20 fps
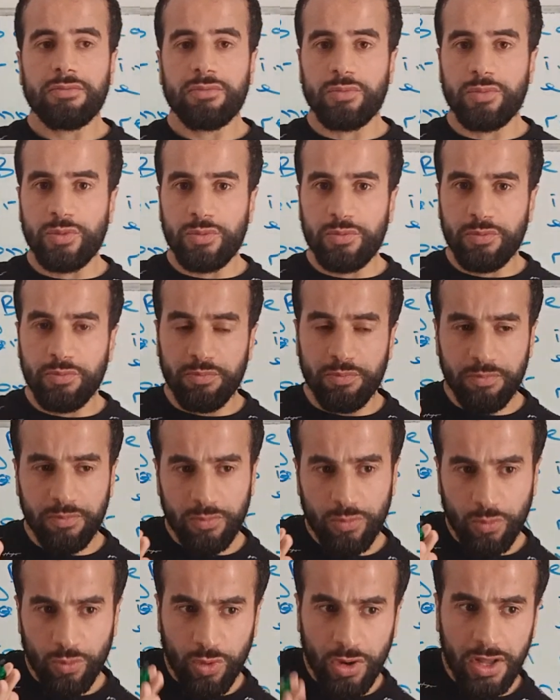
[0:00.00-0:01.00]

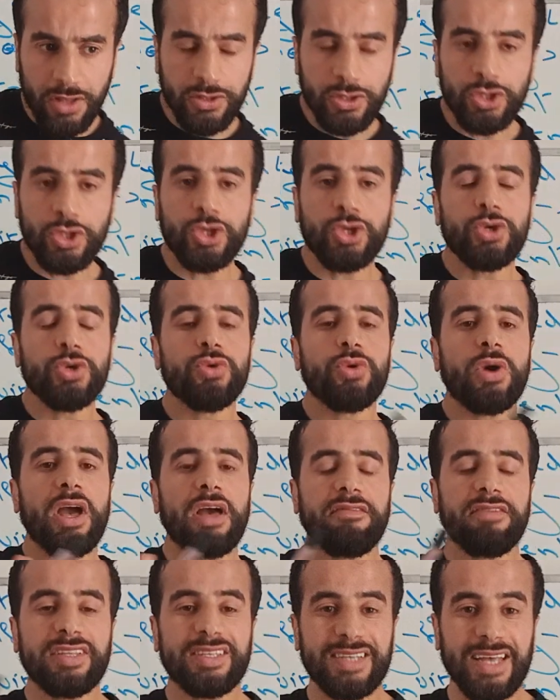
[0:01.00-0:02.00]
When you
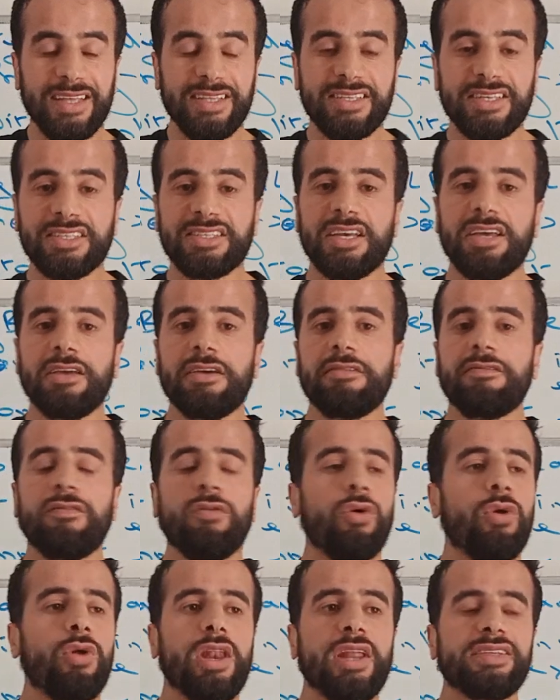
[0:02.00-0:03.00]
have a
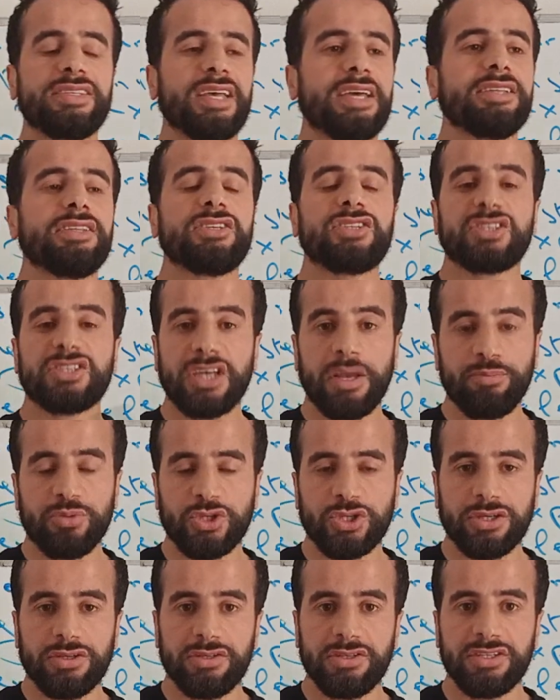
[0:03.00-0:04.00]
tentative, or let's say an
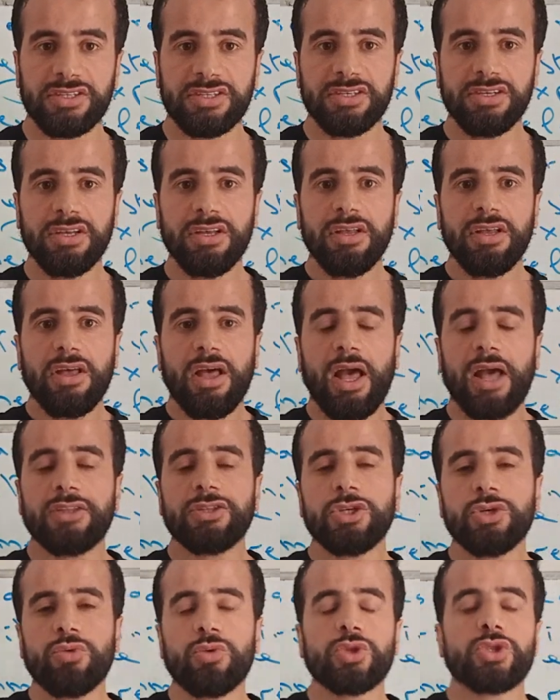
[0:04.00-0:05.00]
assumptions,
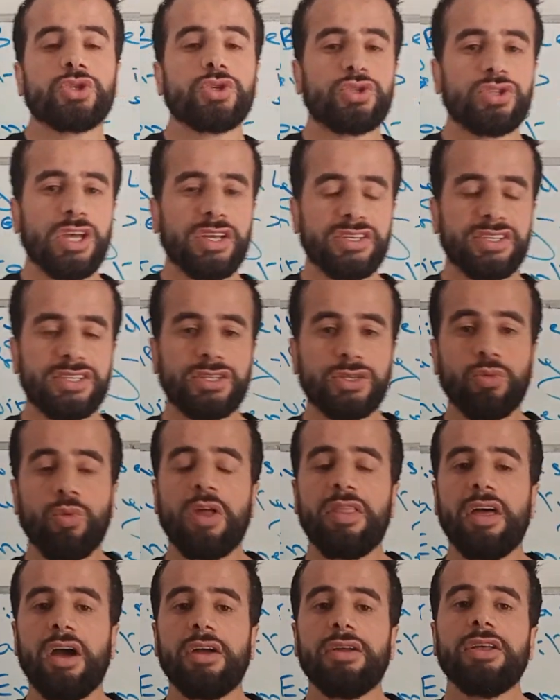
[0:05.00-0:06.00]
and you want to test
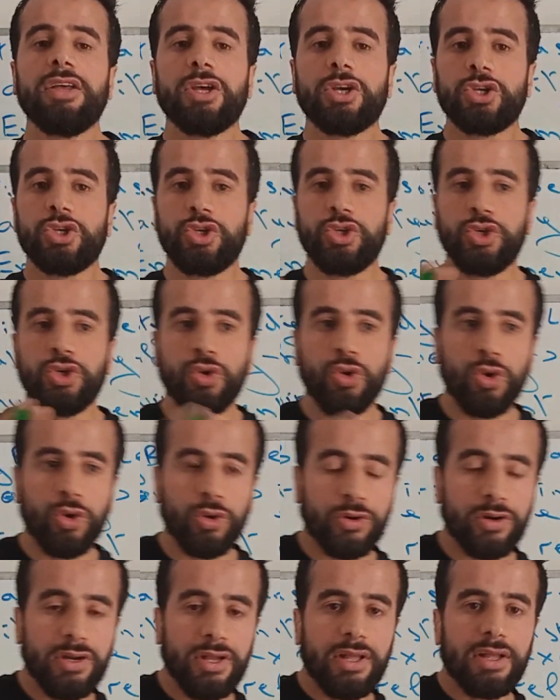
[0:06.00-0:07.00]
whether
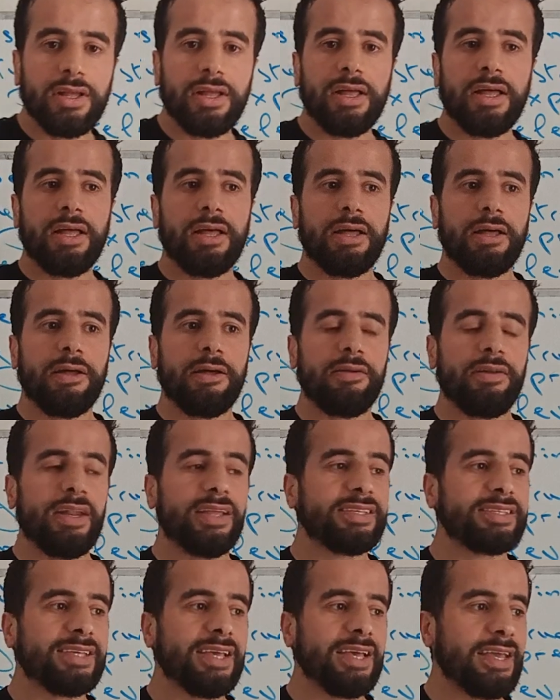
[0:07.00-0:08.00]
your,
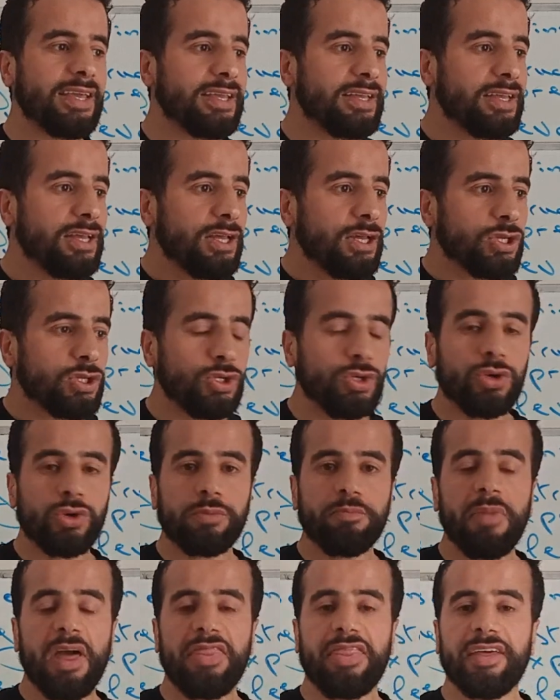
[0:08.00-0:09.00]
let's say,
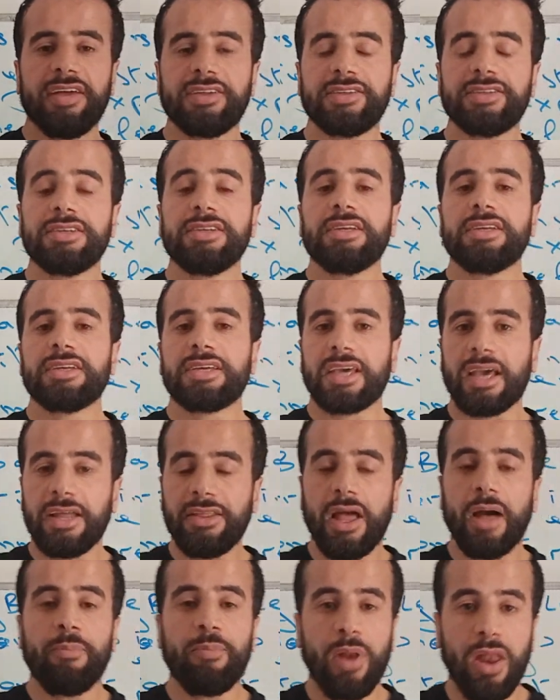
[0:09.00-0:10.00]
your method
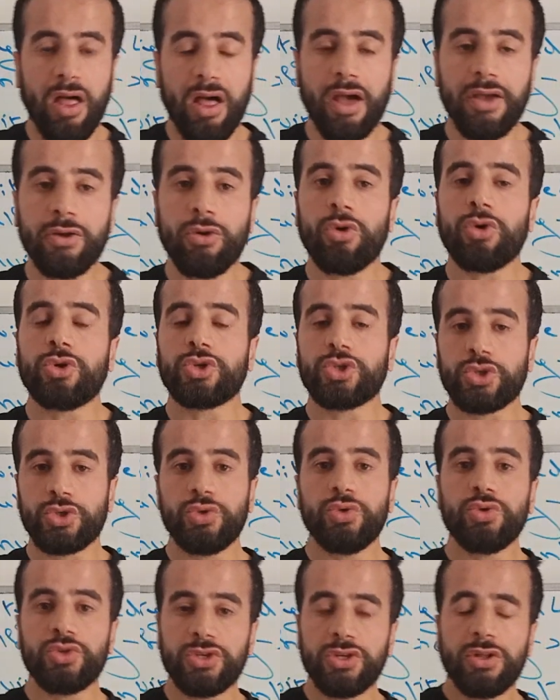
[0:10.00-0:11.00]
can apply or
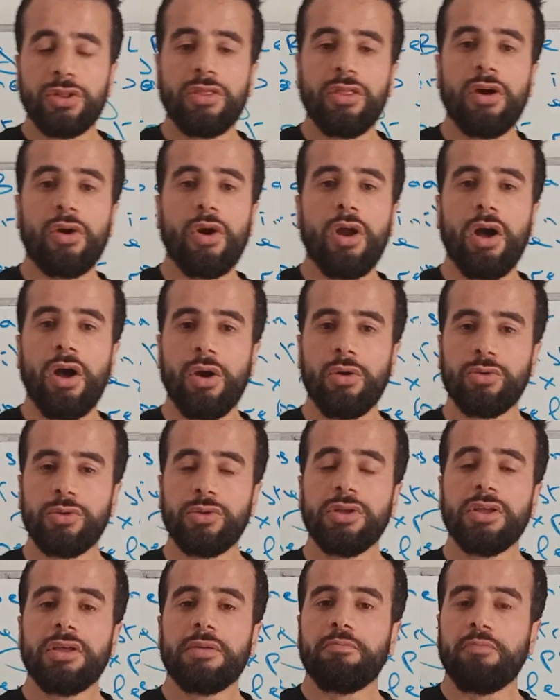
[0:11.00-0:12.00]
suit their
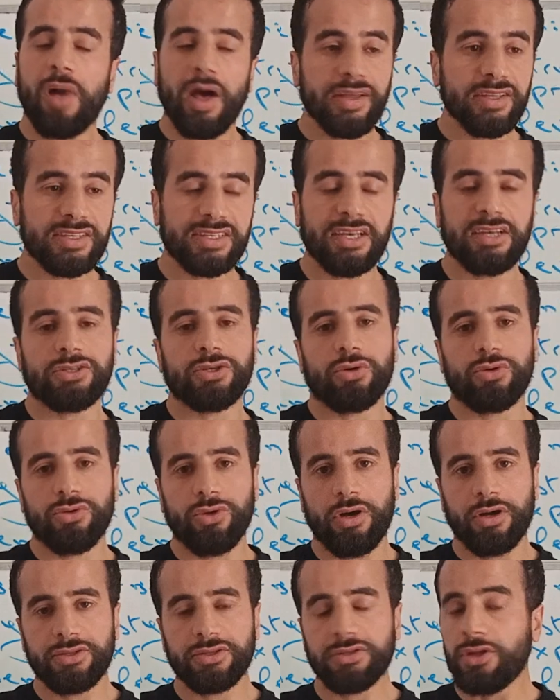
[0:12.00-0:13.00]
own mindset or
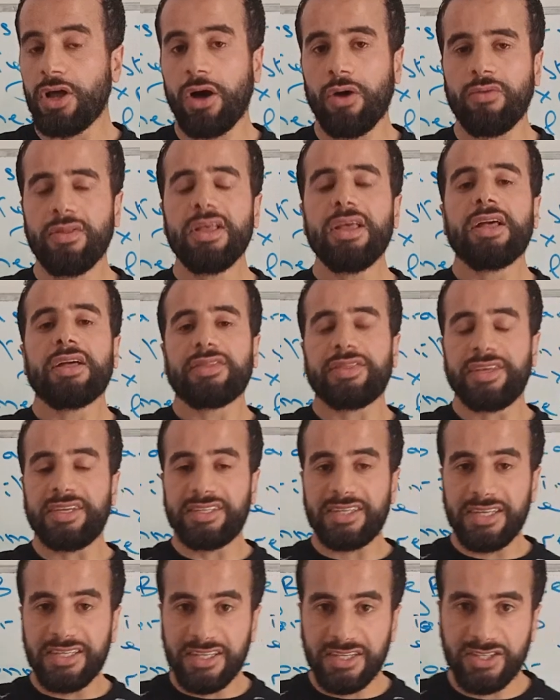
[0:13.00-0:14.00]
not. No,
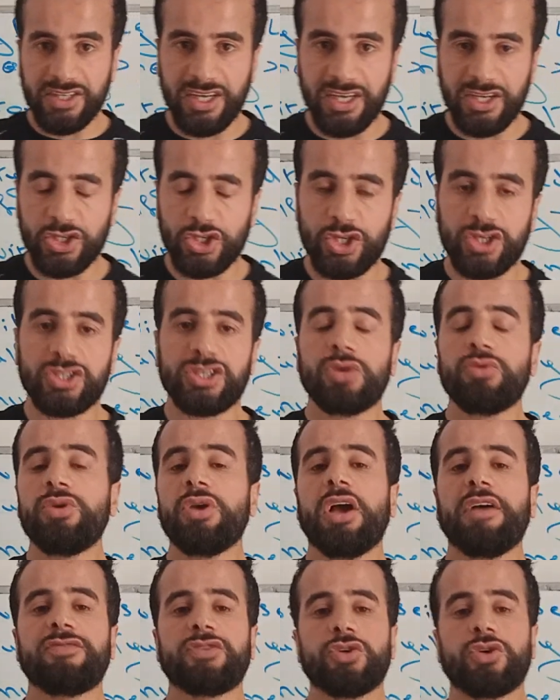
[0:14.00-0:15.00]
this is a teaching, so
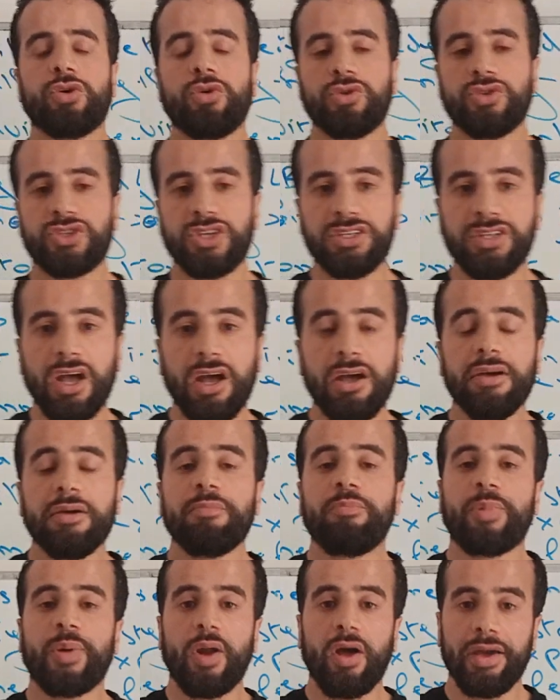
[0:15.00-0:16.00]
you have to
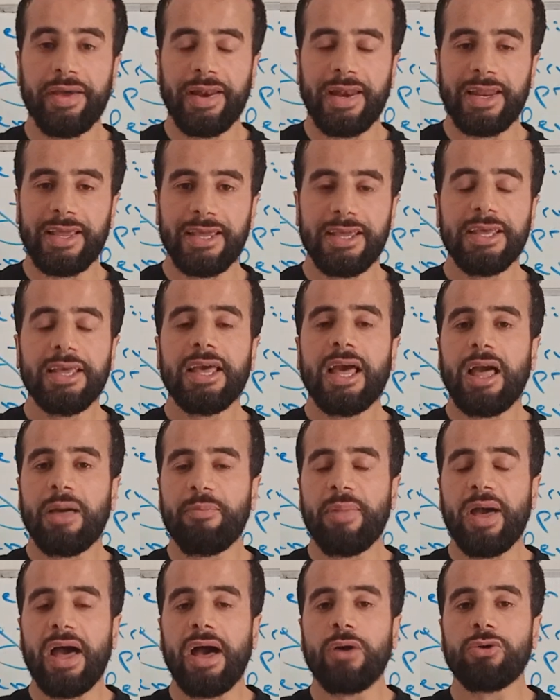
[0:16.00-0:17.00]
consider priorly
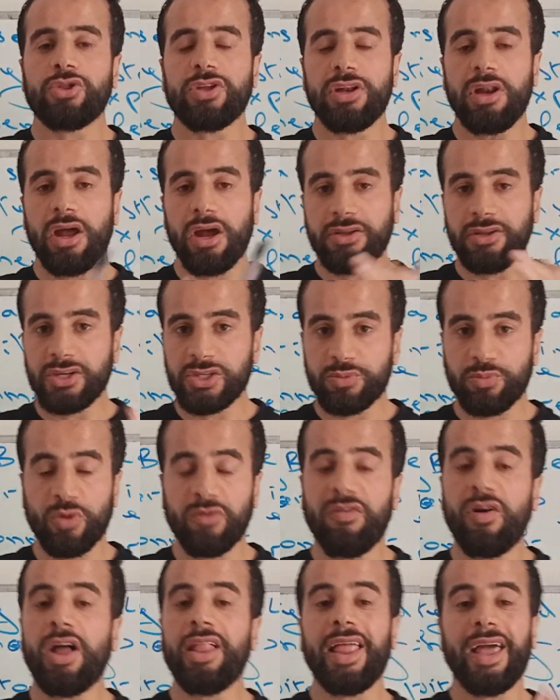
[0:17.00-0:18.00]
about the learner's
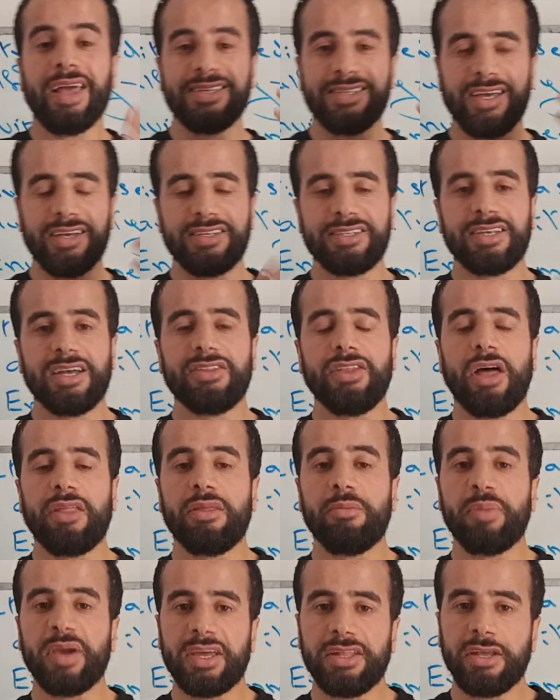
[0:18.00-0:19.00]
profile, as I said
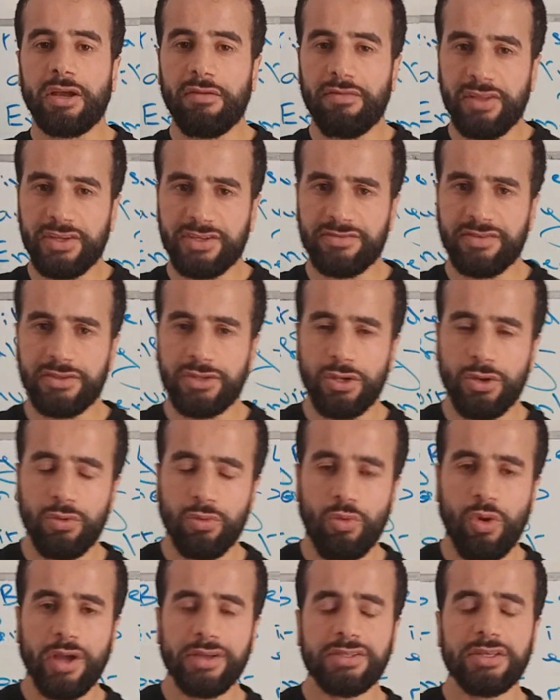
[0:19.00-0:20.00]
at the beginning of this video,
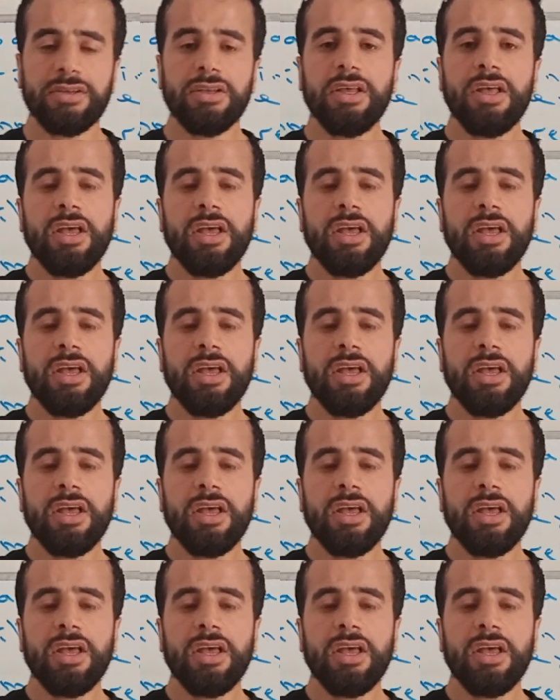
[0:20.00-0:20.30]
right?